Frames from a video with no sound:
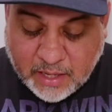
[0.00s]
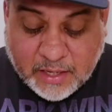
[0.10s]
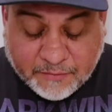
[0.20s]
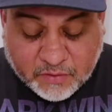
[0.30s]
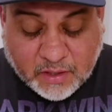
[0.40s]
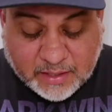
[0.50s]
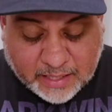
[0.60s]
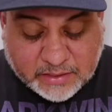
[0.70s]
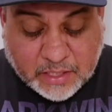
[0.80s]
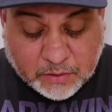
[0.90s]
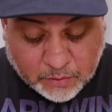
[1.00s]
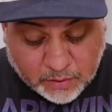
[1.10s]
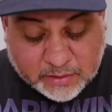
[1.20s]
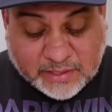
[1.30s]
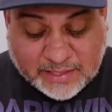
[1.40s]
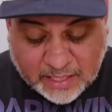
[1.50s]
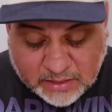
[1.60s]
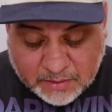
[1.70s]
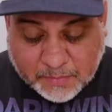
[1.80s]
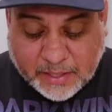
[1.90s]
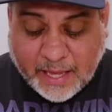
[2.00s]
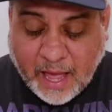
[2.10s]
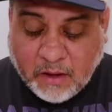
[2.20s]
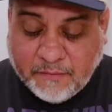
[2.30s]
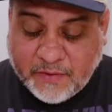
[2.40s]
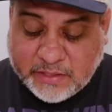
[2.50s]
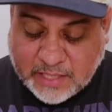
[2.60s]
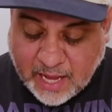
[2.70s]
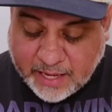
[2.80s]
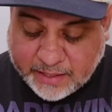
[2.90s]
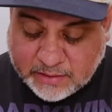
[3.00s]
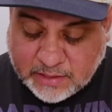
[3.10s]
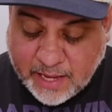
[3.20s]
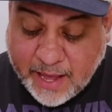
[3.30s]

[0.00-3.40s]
Nevertheless, it looked sensibly out of its eyes,